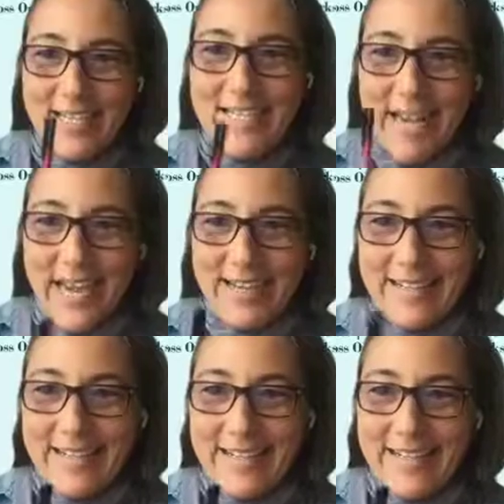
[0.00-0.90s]
the end,
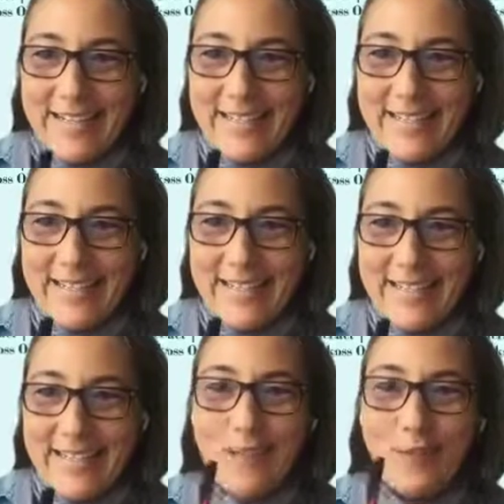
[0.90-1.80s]

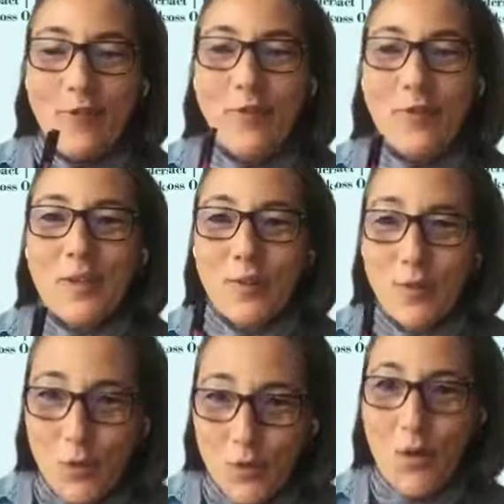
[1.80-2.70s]
if
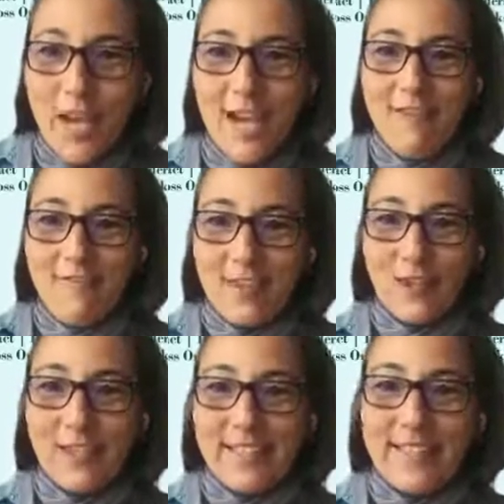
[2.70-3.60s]
you have an
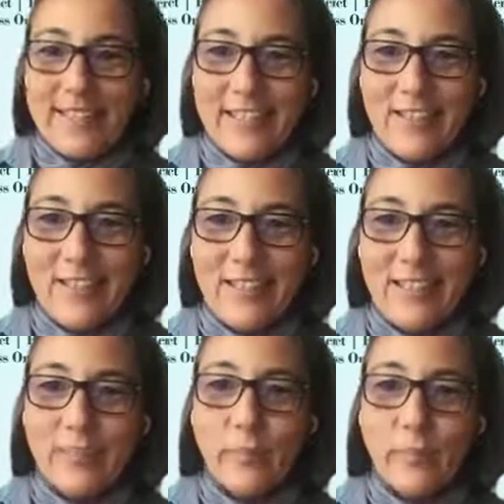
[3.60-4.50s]
organization that
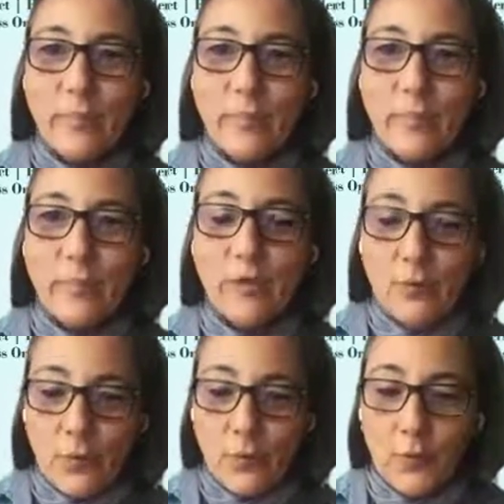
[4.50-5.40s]
is
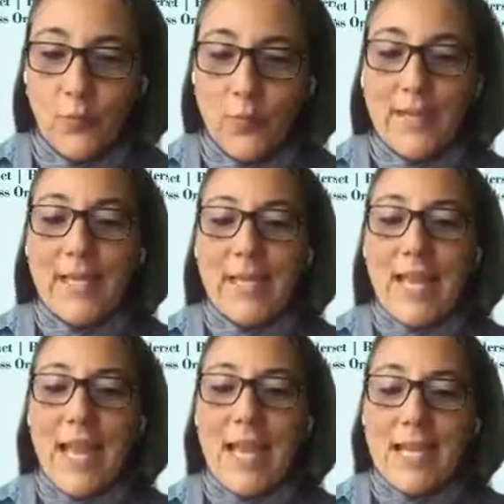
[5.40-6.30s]
purposeful
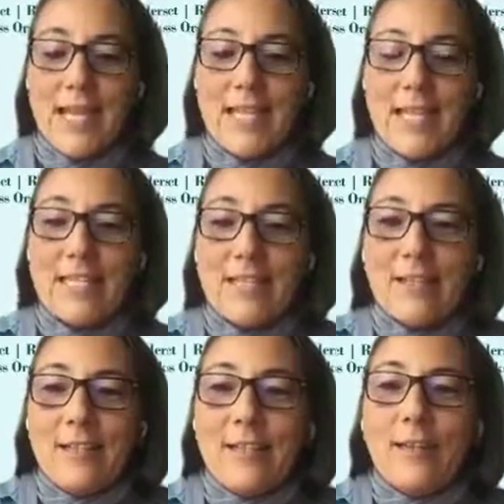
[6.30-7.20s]
and is a
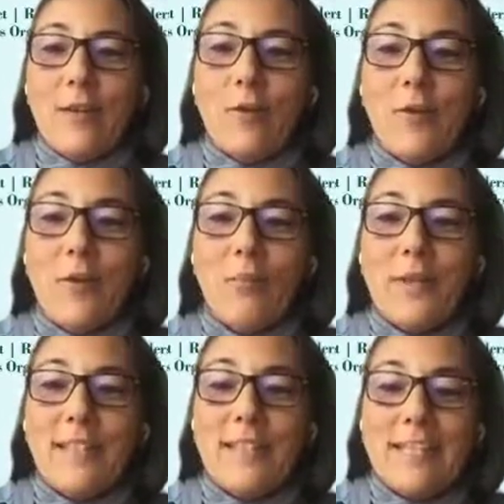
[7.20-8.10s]

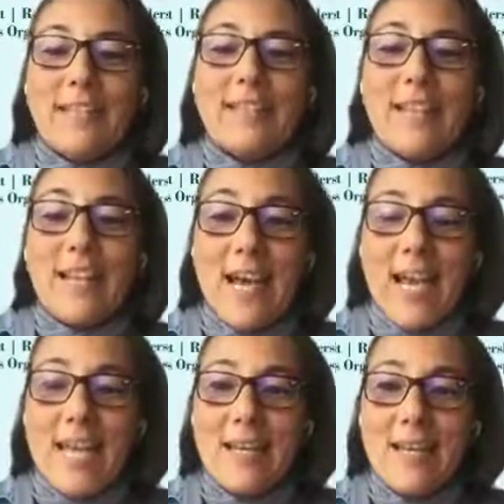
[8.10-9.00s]
company that is
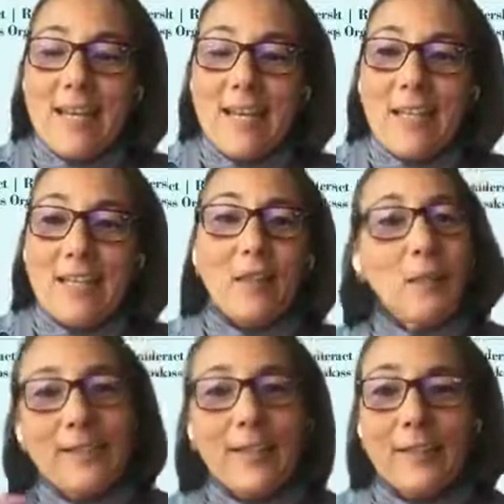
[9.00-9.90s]
aligned, the
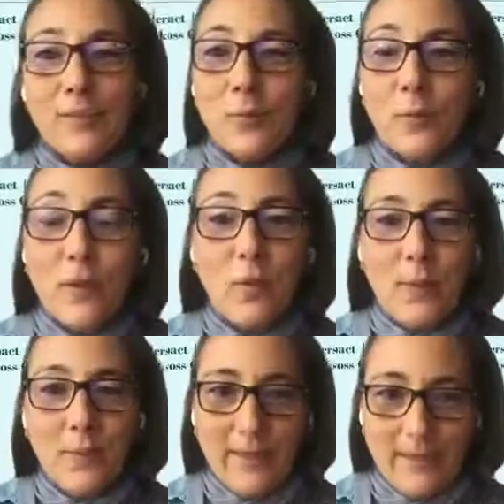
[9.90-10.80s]
results will
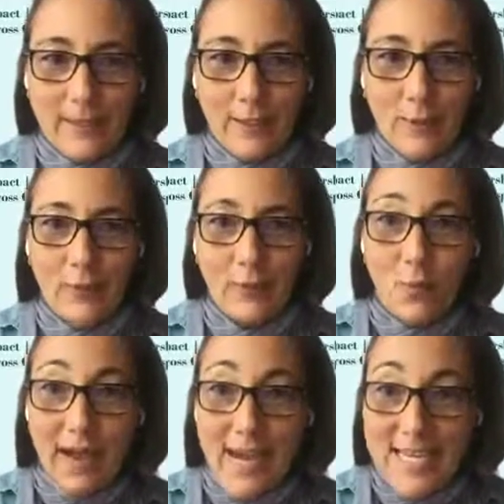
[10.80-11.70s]
come in sales. So
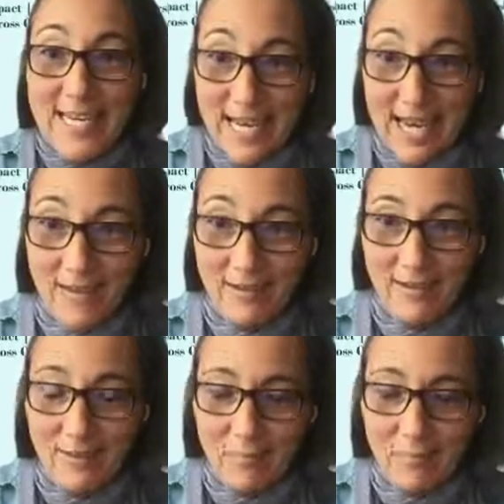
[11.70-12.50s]
by the end,